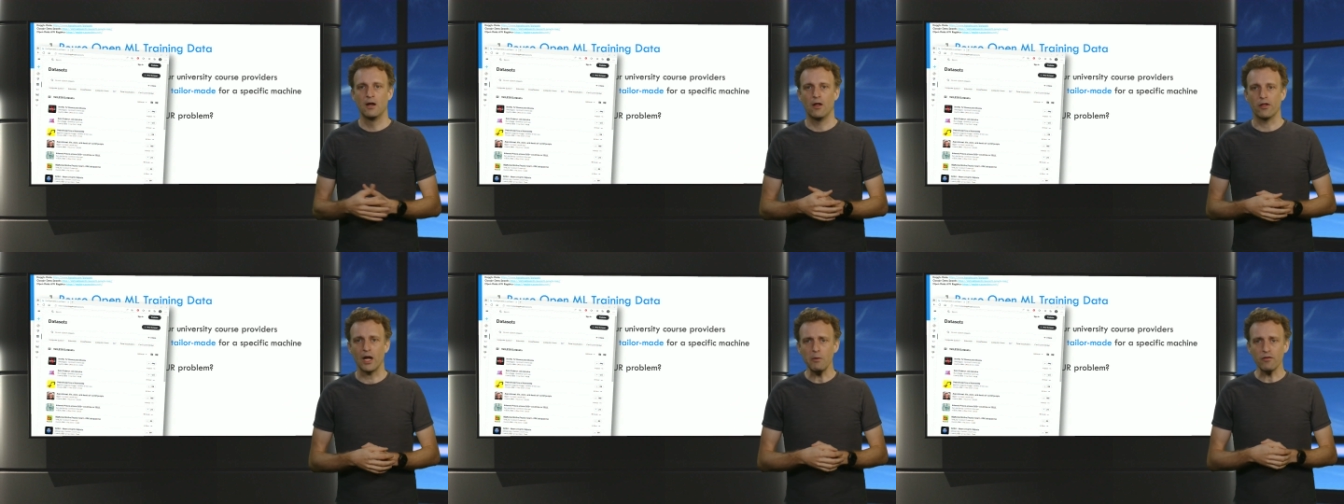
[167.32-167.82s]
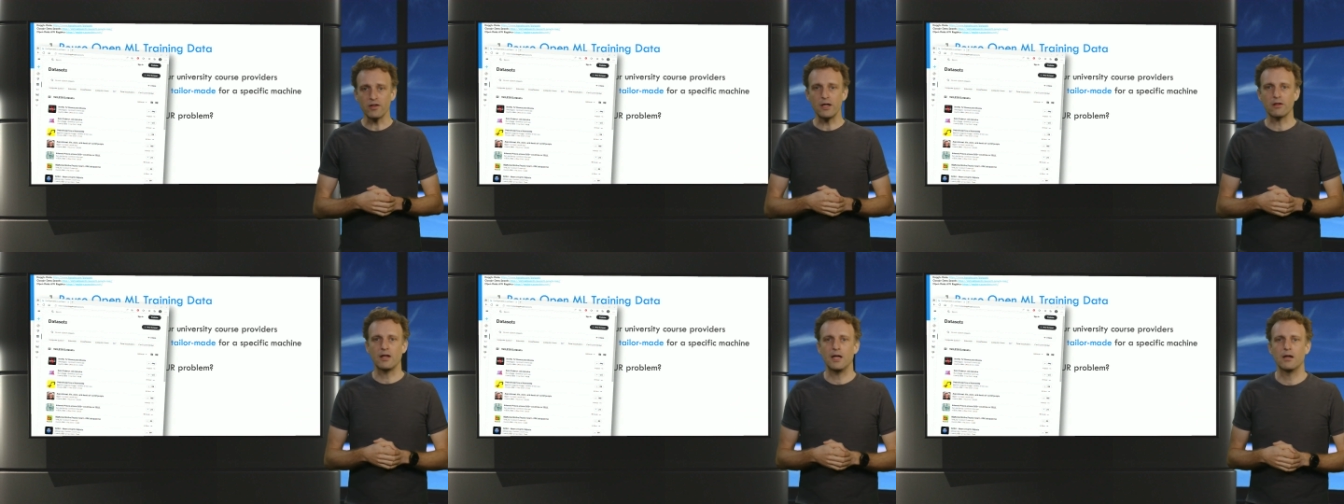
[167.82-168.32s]
Some of
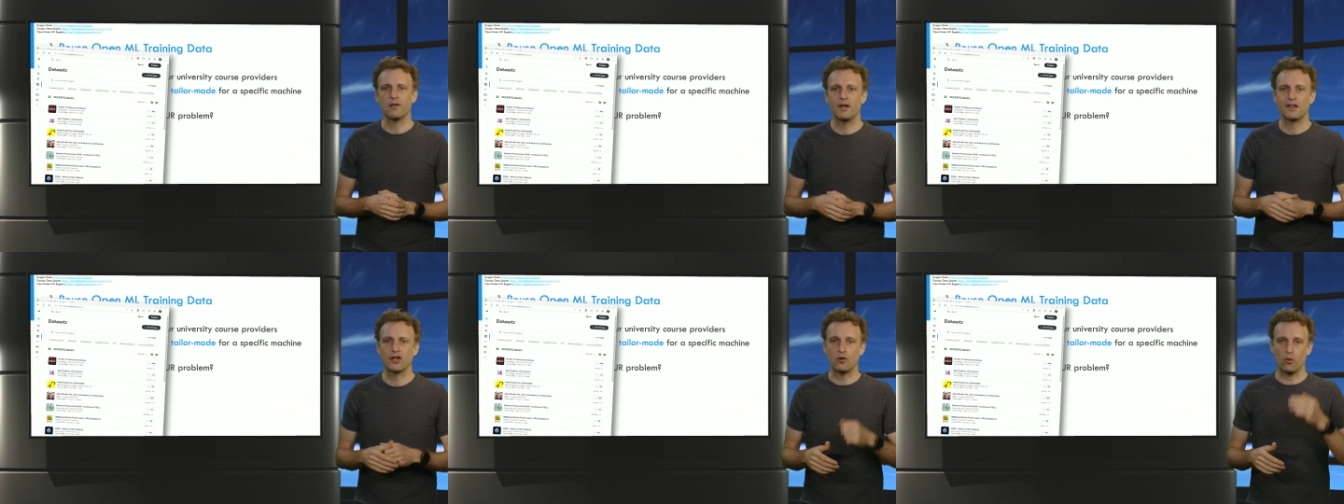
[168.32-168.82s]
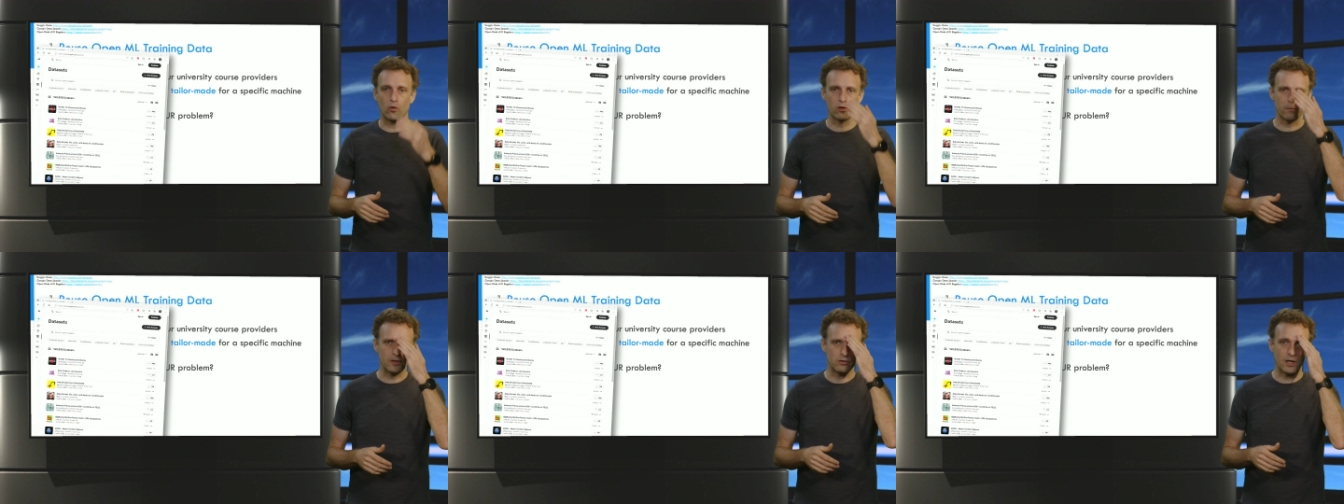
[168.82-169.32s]
these datasets can
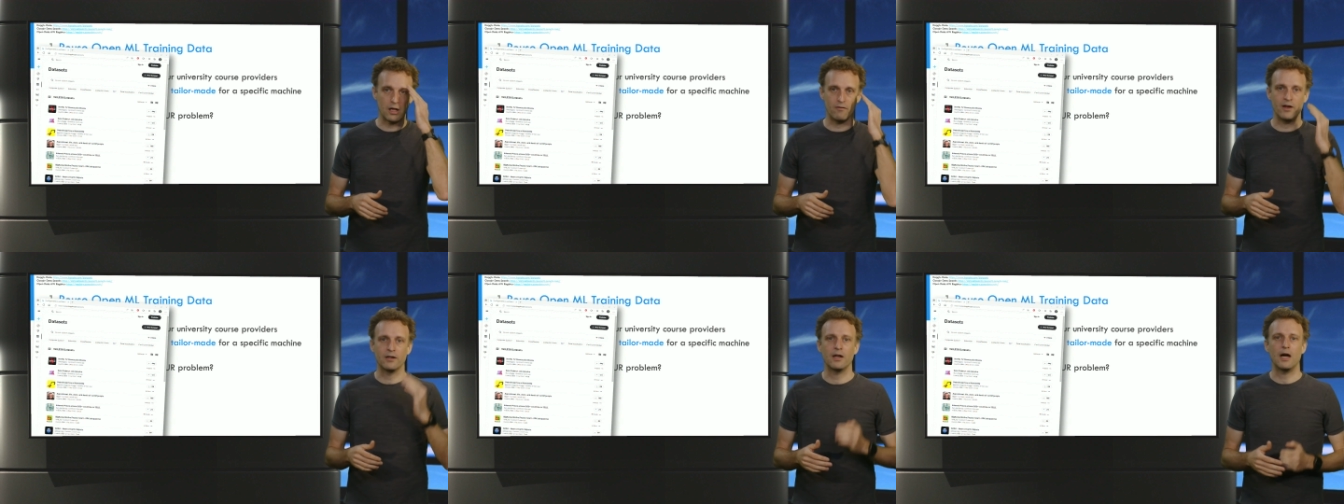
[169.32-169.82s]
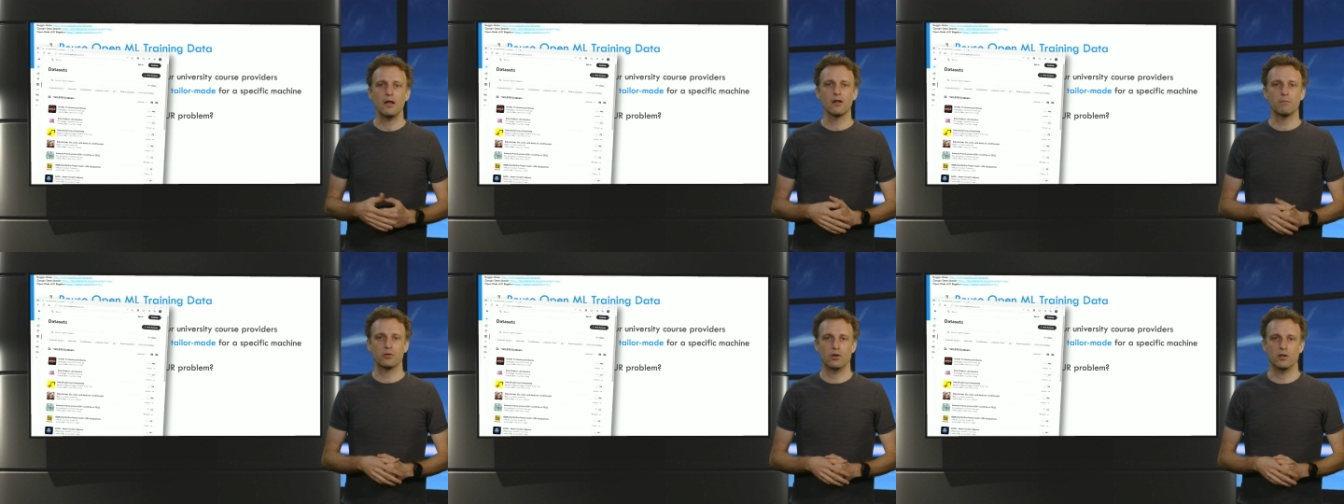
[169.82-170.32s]
also be relevant in
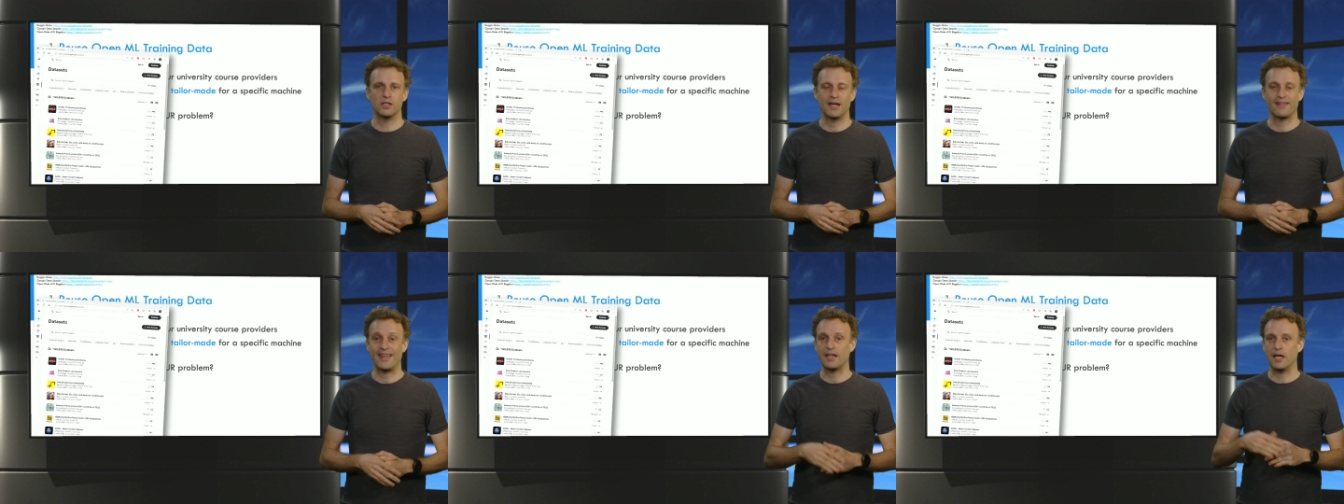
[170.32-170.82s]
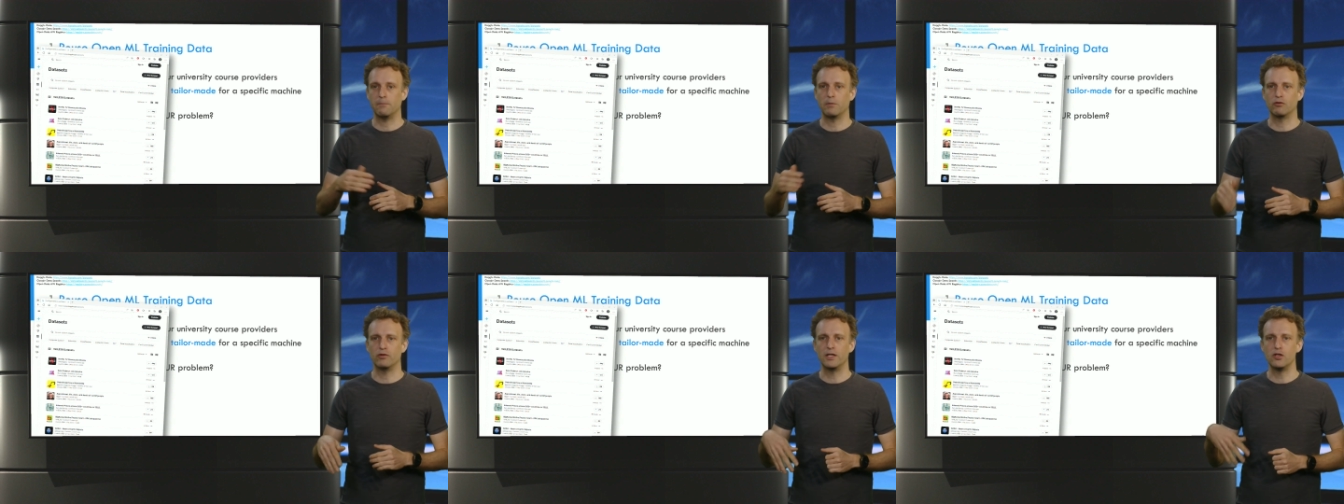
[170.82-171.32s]
other projects and can
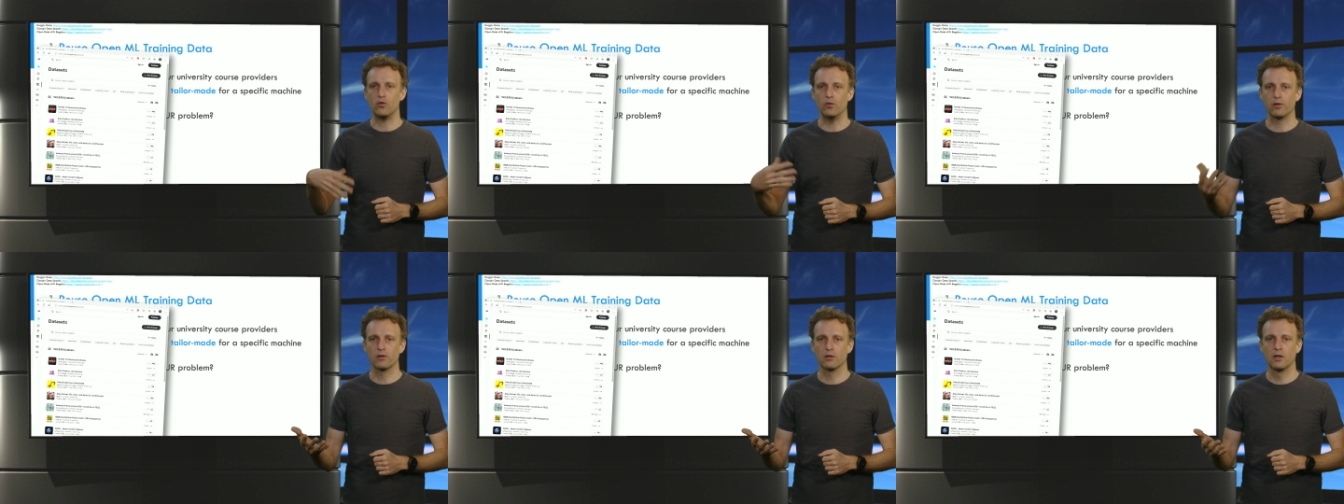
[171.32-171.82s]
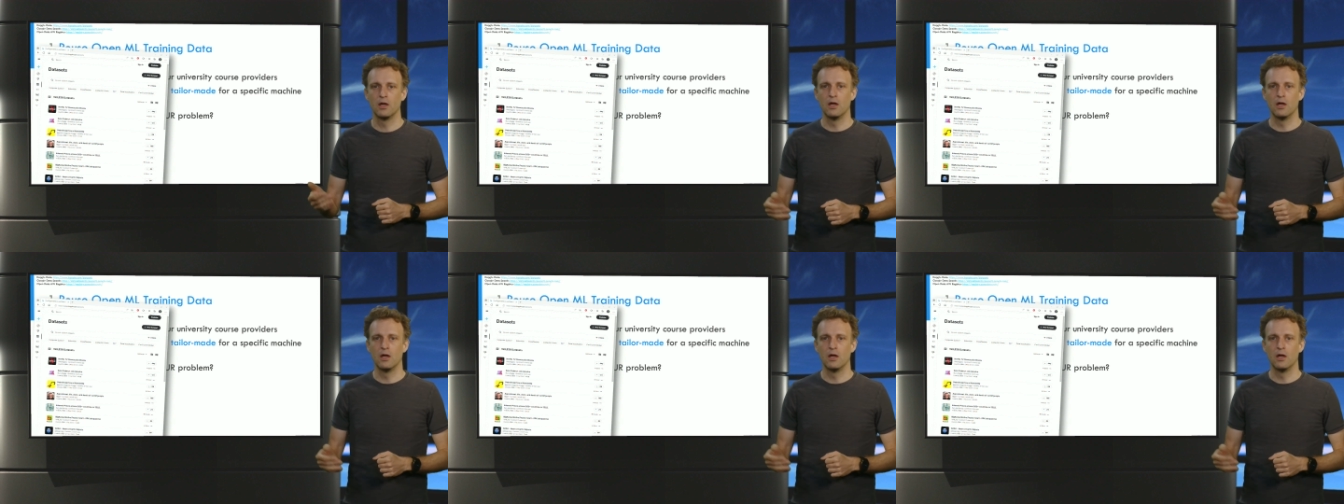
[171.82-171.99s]
be reused.